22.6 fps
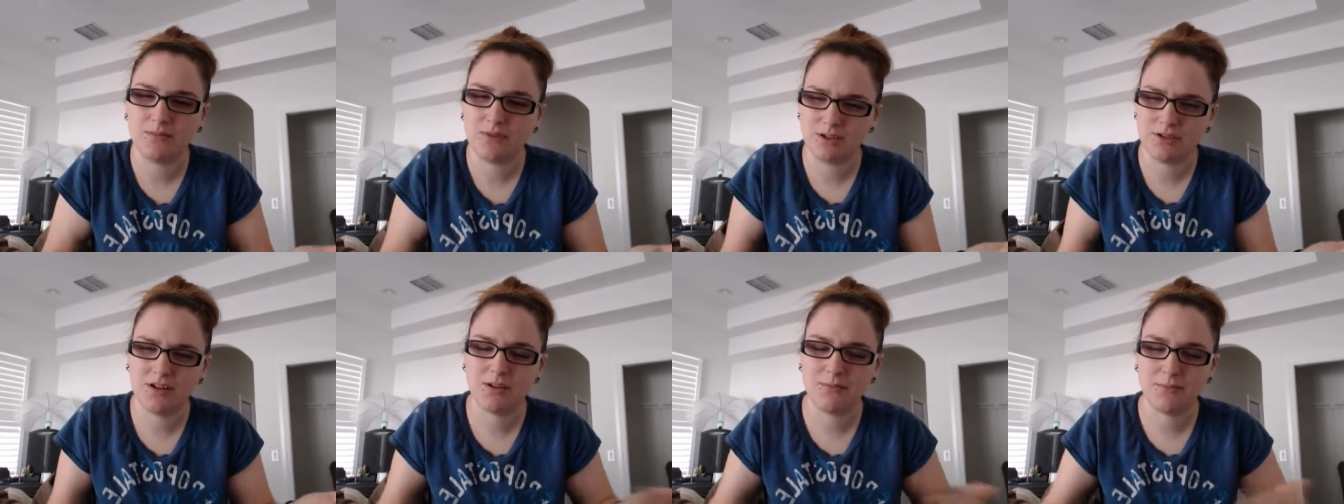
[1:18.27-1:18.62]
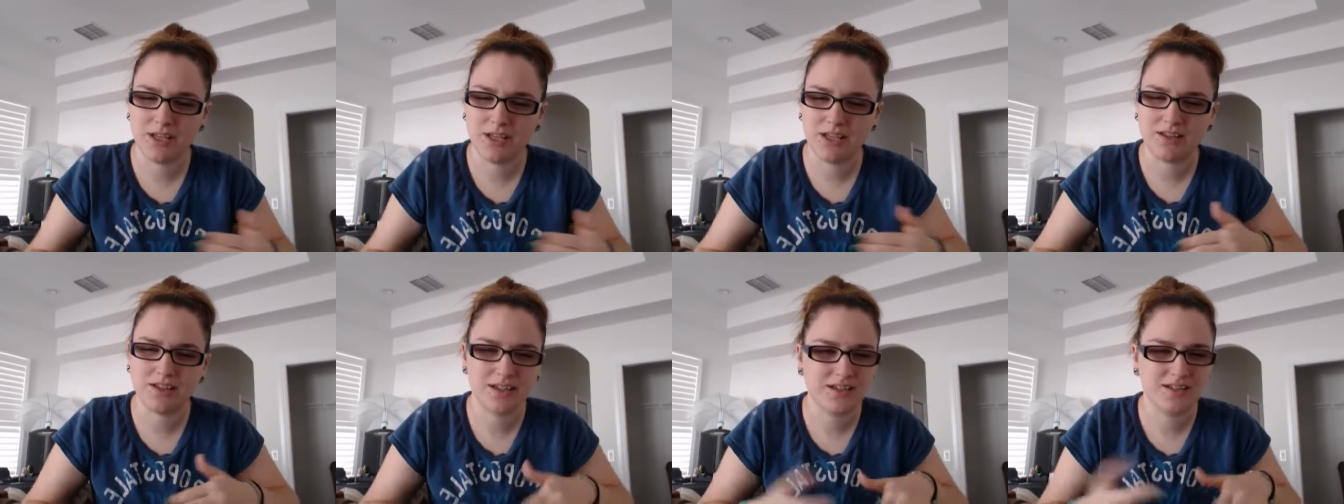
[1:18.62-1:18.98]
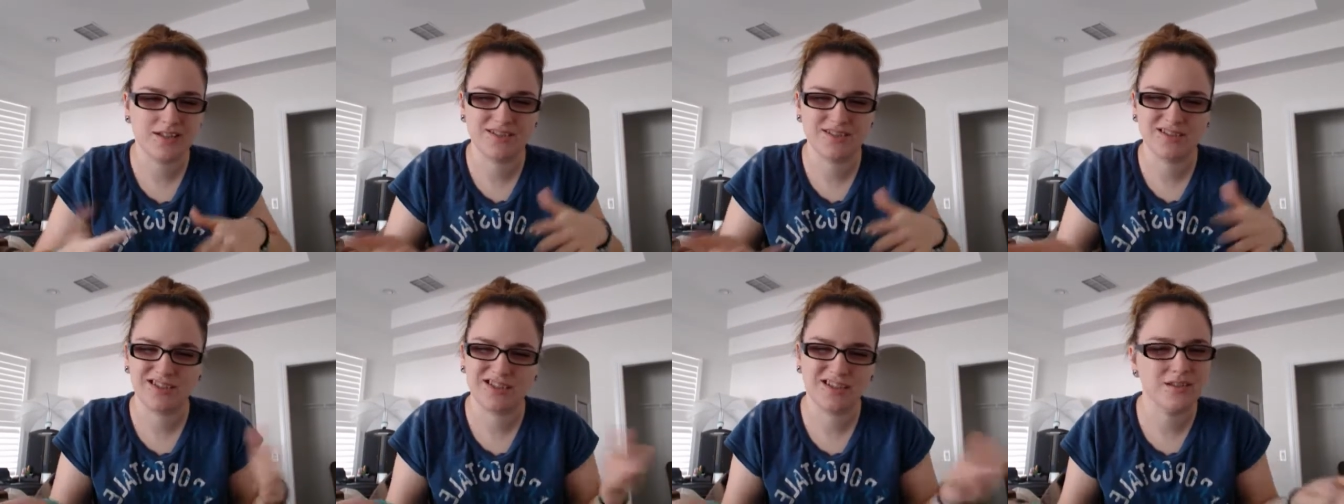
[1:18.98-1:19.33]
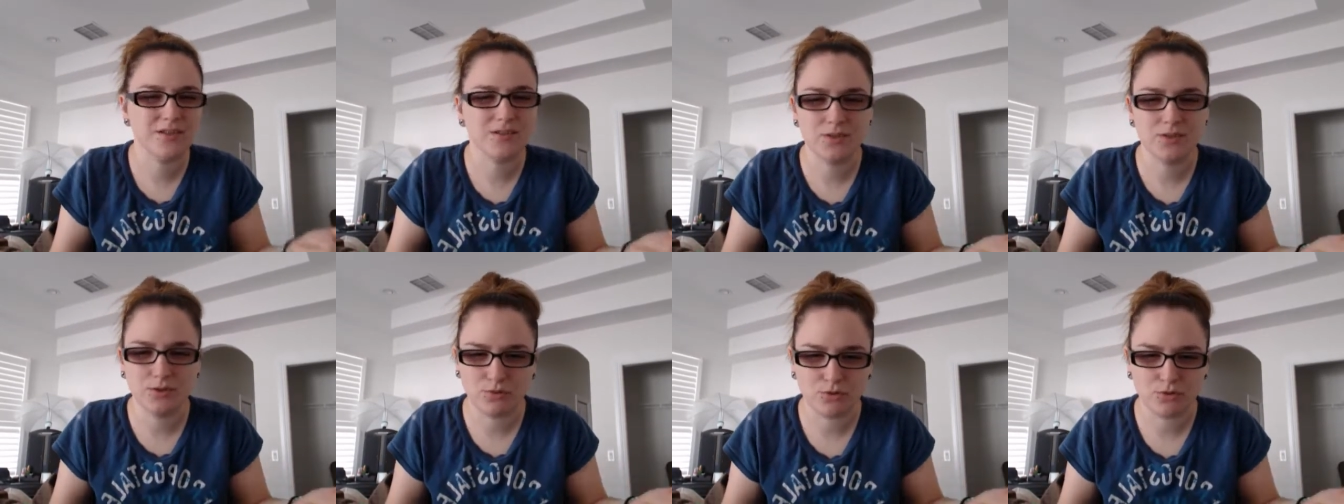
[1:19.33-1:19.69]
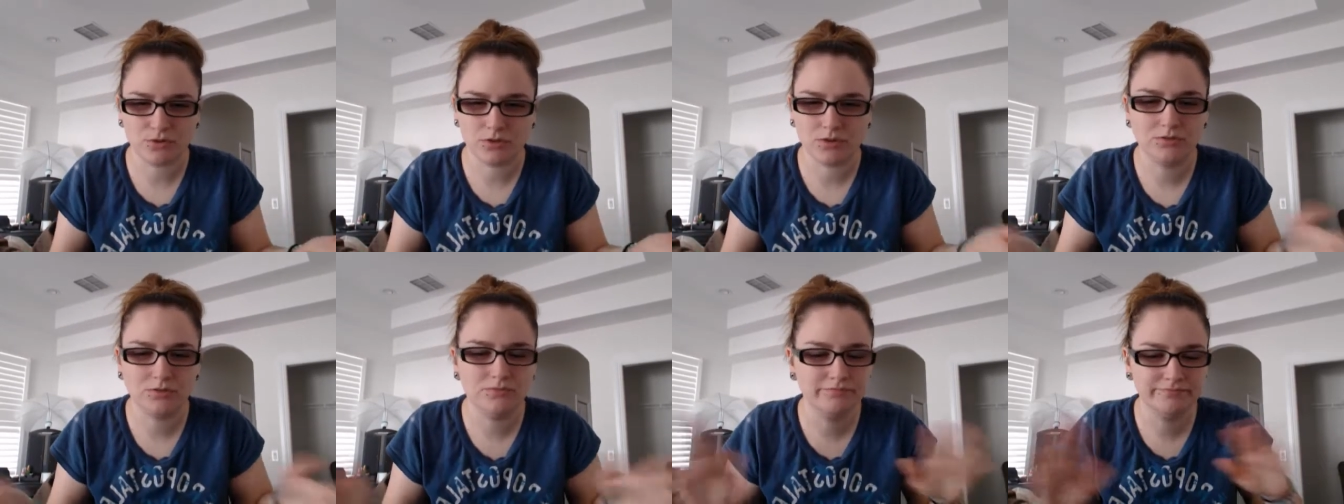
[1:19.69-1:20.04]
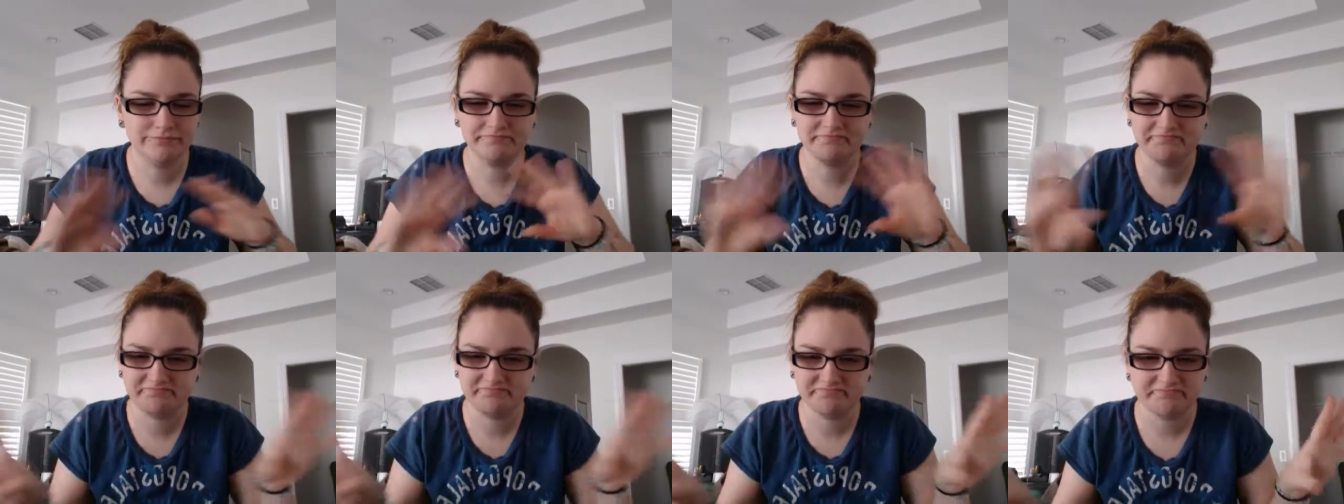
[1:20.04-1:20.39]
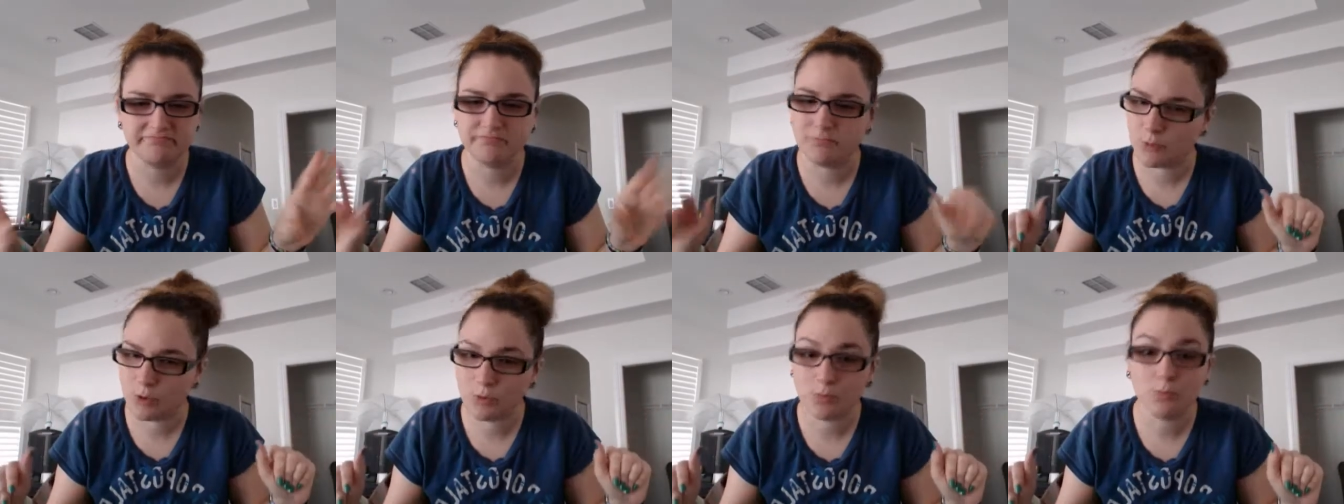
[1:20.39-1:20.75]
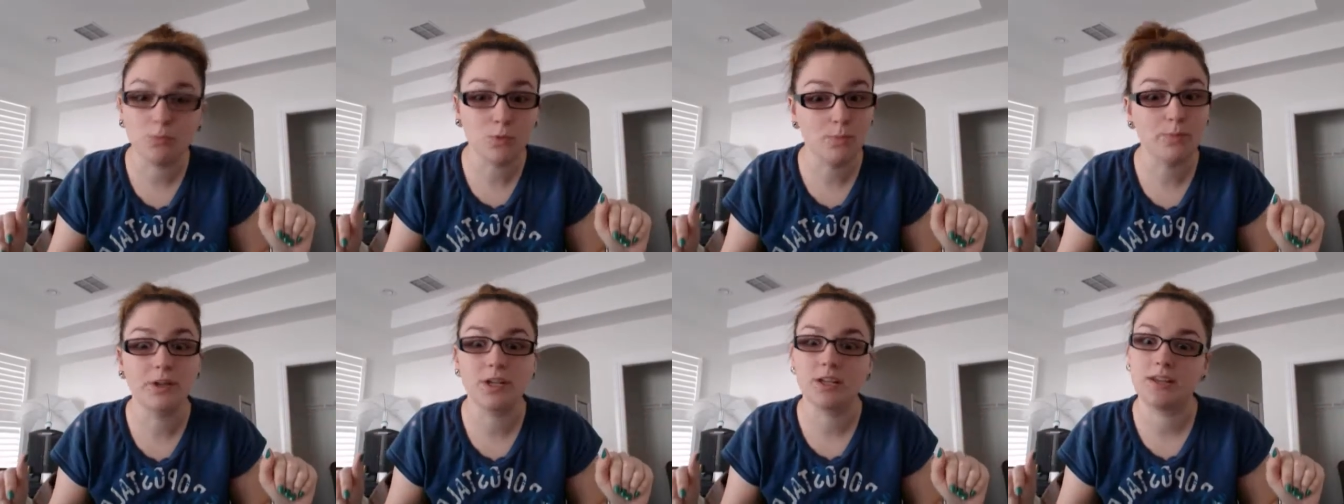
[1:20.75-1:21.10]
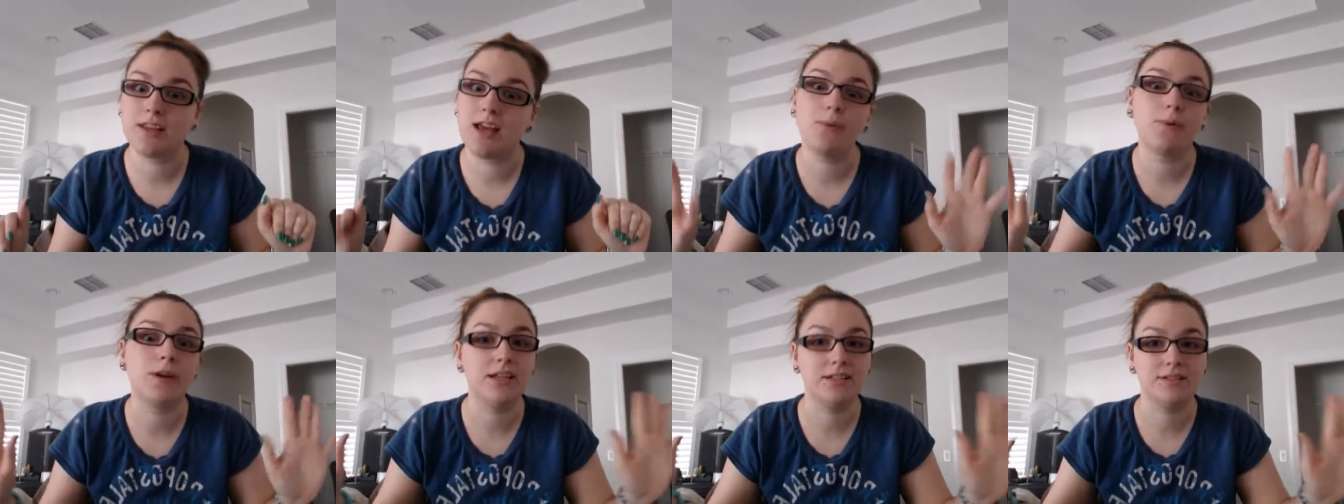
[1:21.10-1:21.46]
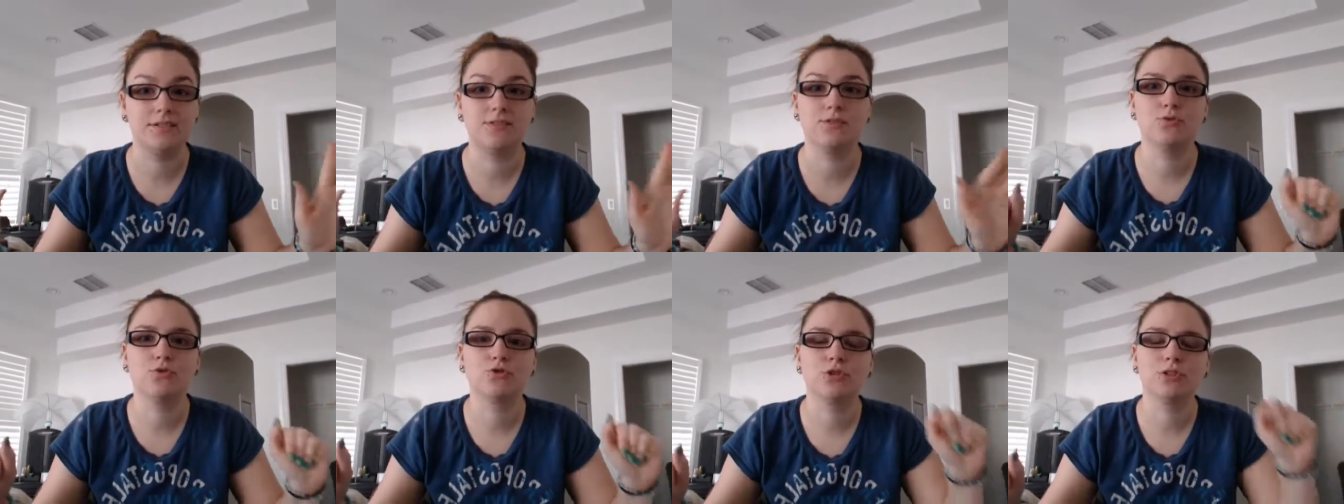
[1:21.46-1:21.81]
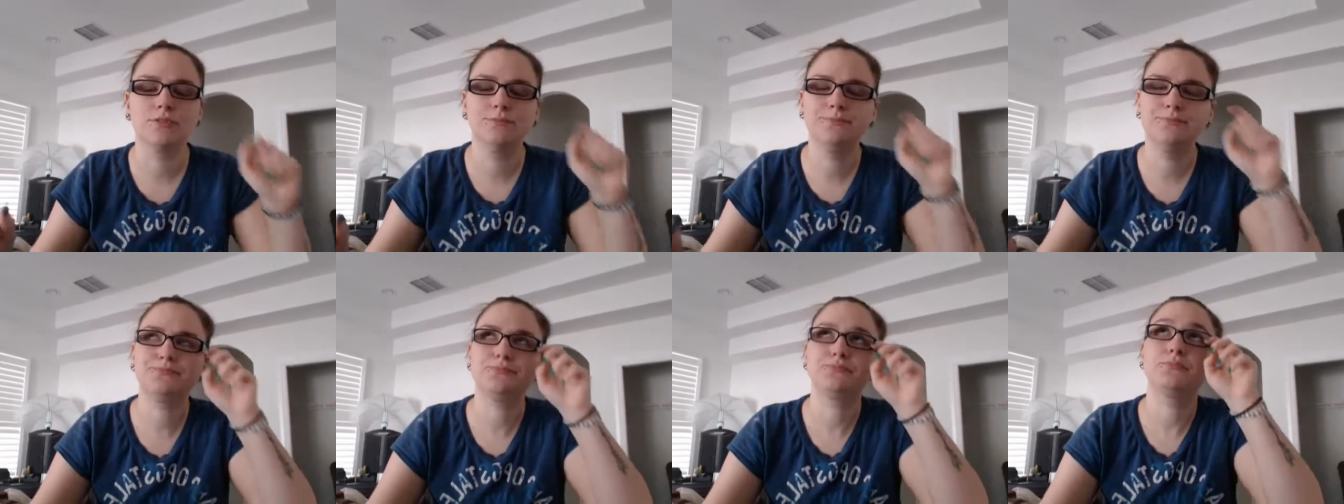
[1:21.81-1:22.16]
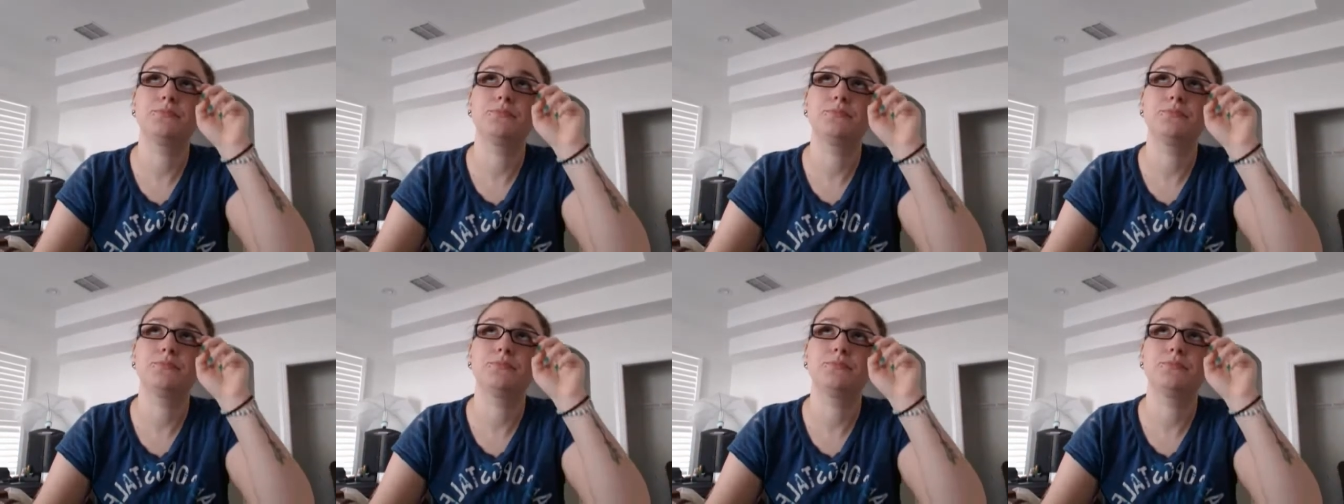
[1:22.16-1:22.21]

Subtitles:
You know what I mean? It's neutral. We'll put it that way. It's neutral.